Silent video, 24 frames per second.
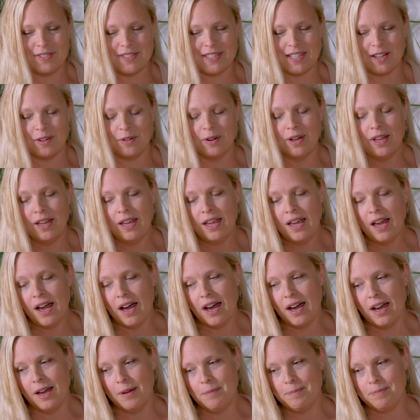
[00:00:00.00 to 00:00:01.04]
So
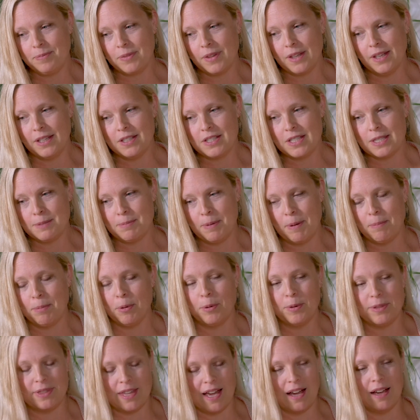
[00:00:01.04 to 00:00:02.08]
just people
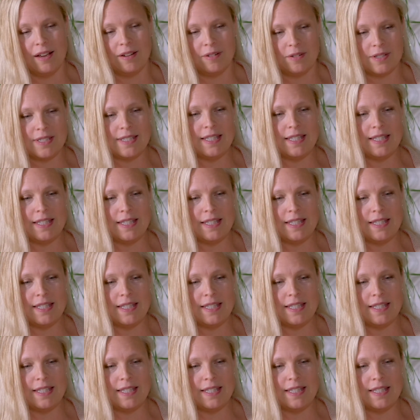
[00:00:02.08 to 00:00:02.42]
with that